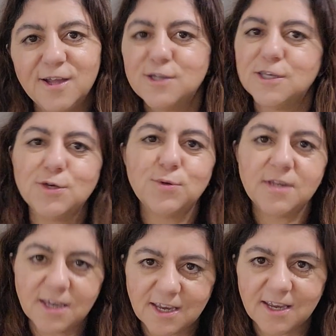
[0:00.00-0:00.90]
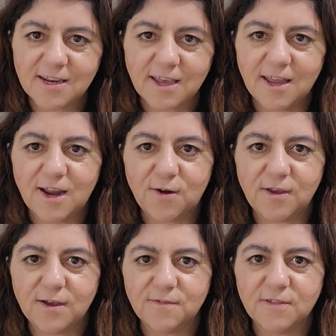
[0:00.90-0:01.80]
Do you need an
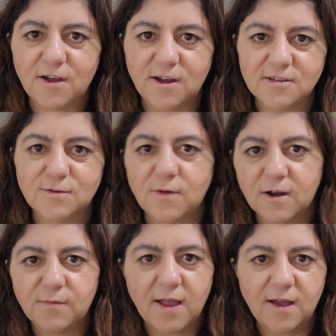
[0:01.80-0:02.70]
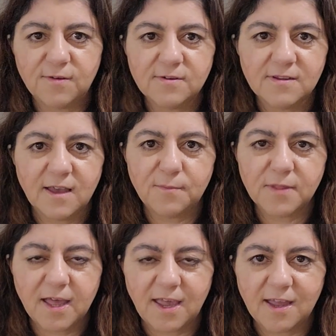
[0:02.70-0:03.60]
area of lawn to run around and
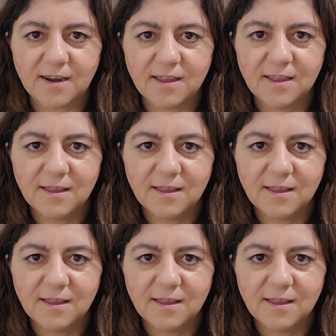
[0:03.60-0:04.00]
play in?